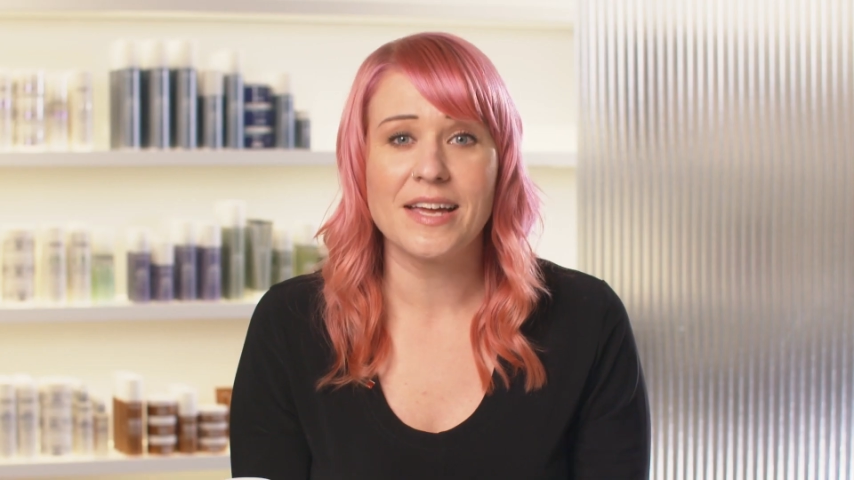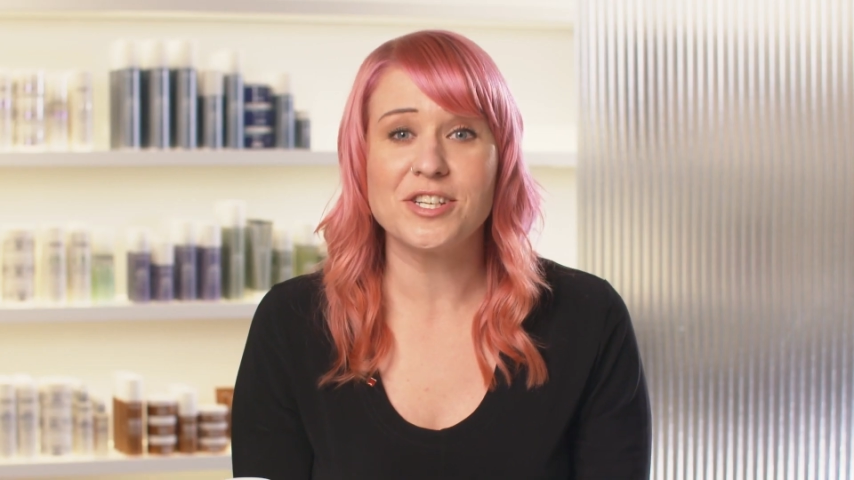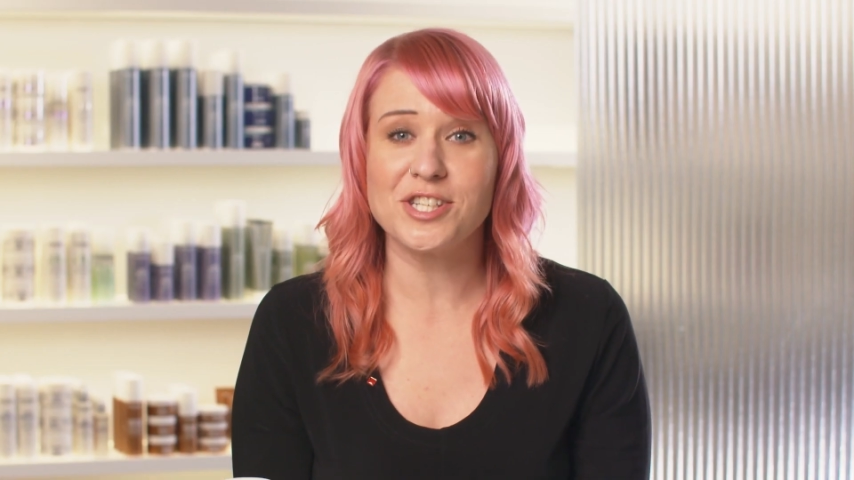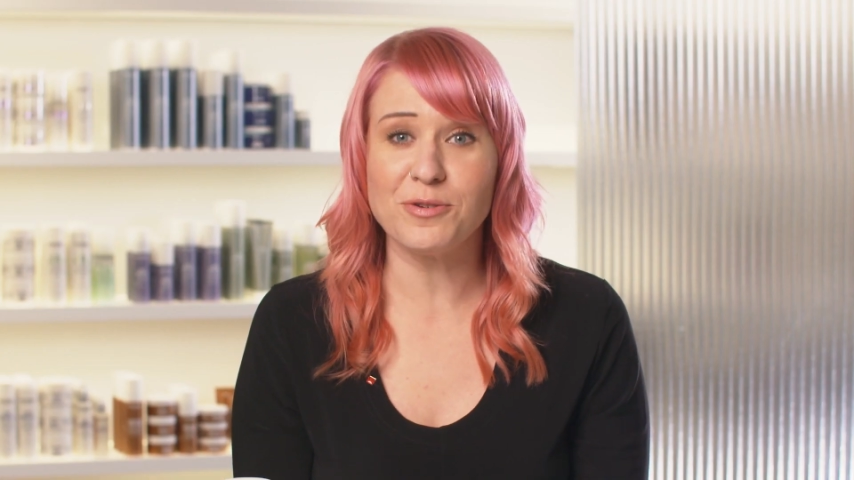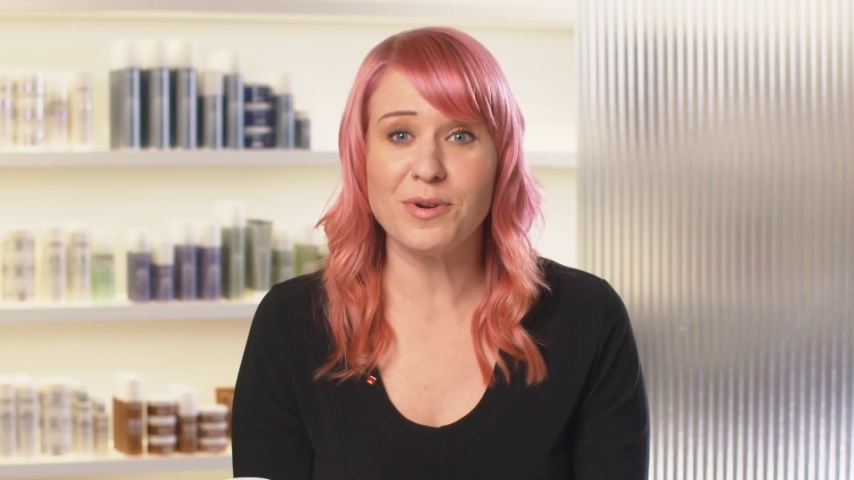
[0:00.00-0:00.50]

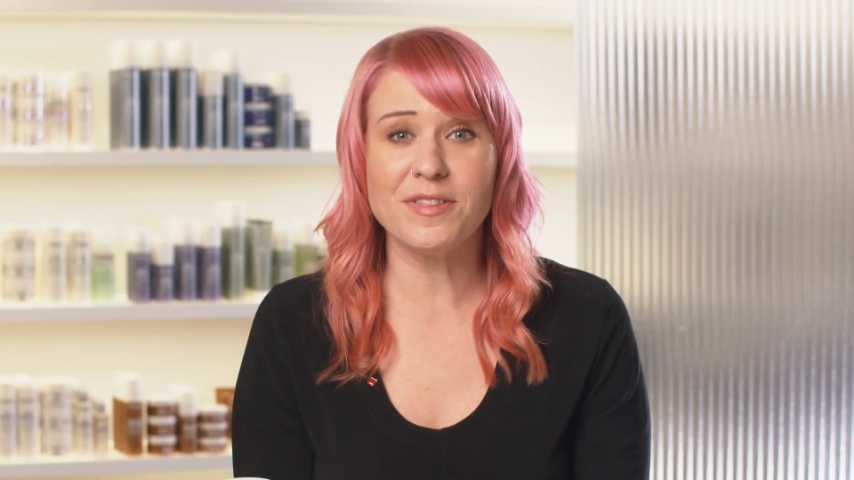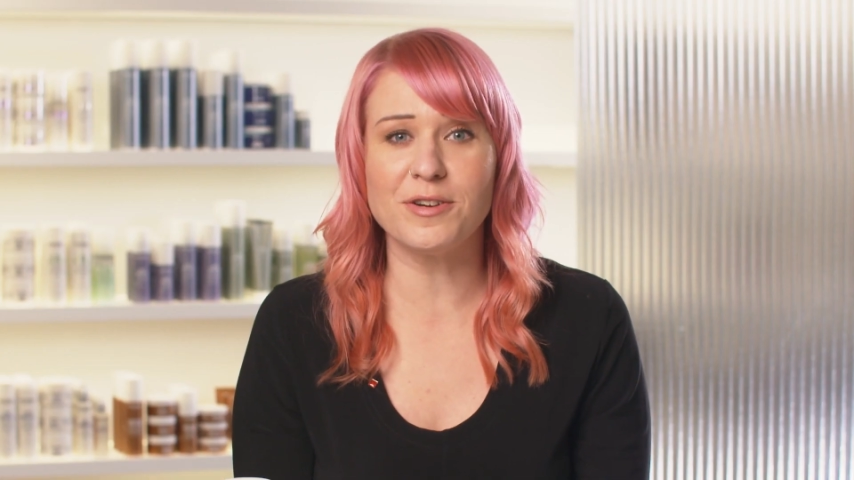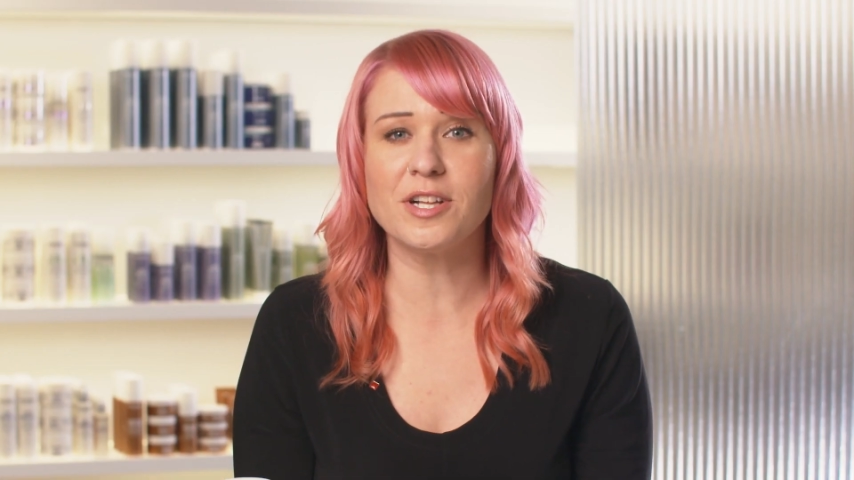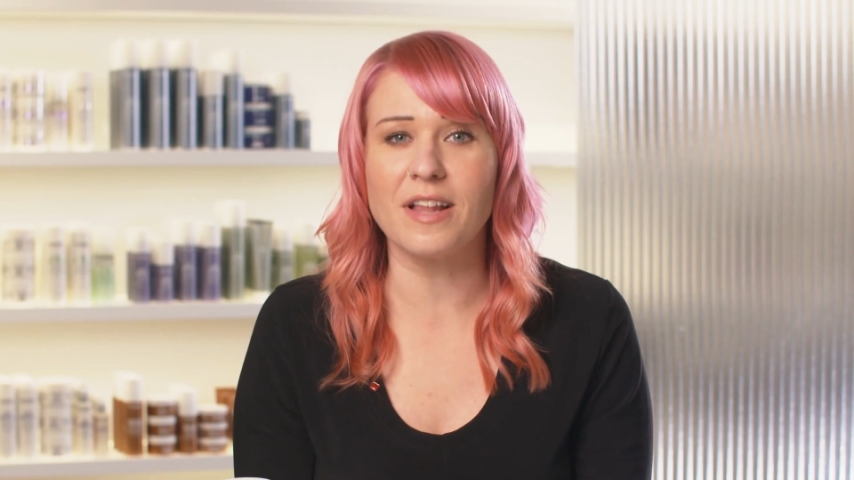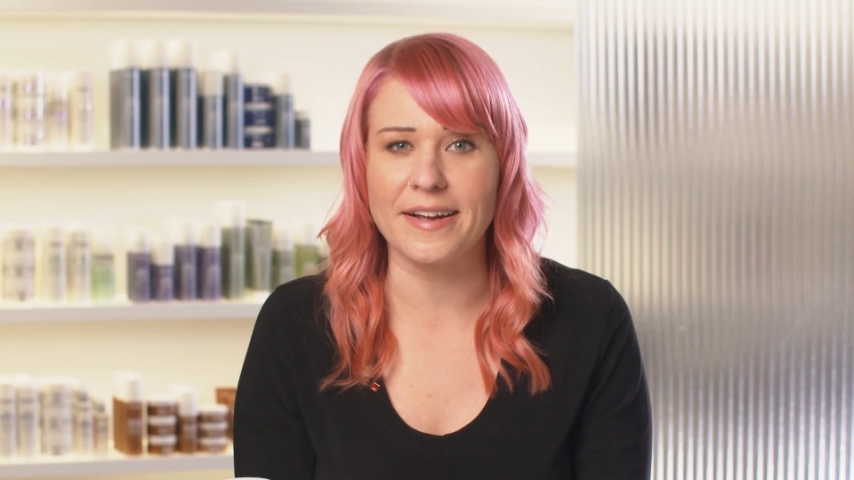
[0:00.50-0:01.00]
Share with
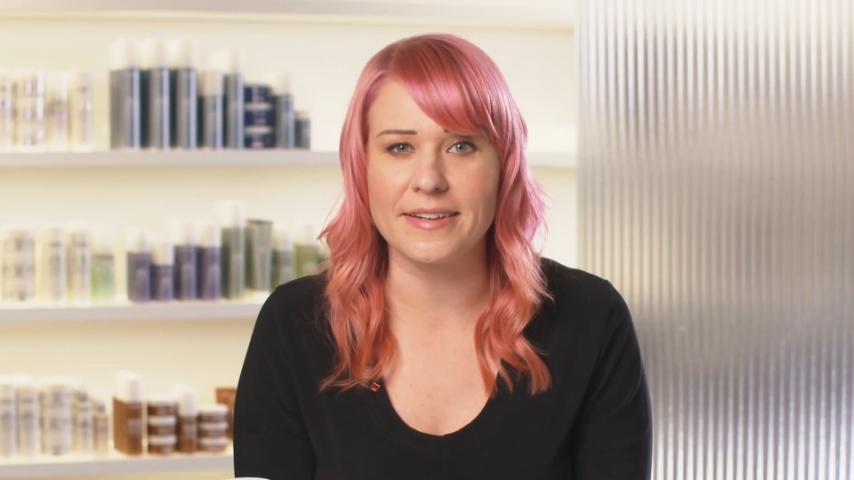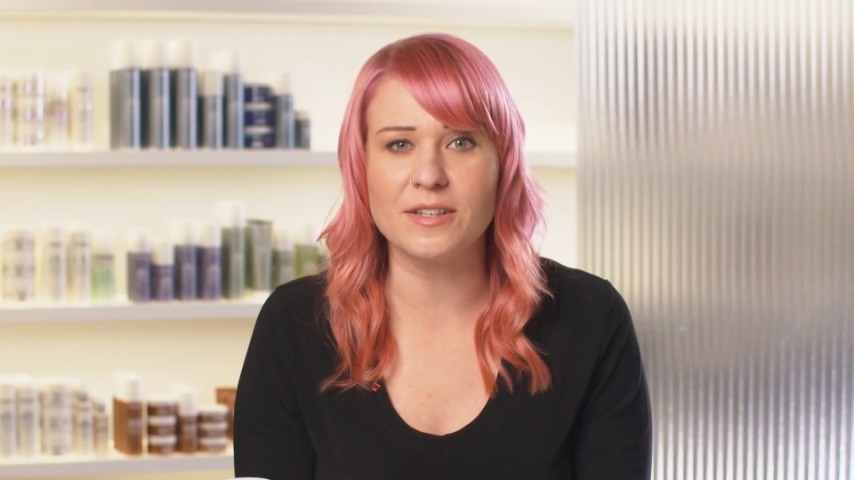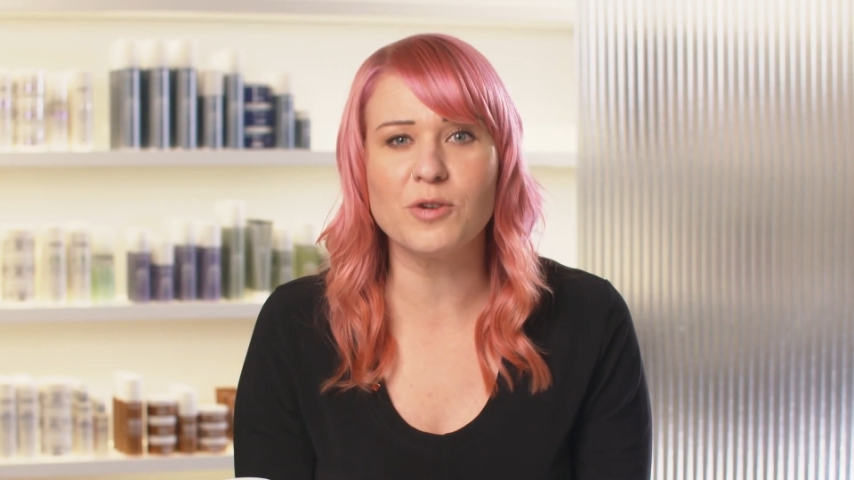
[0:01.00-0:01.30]
your client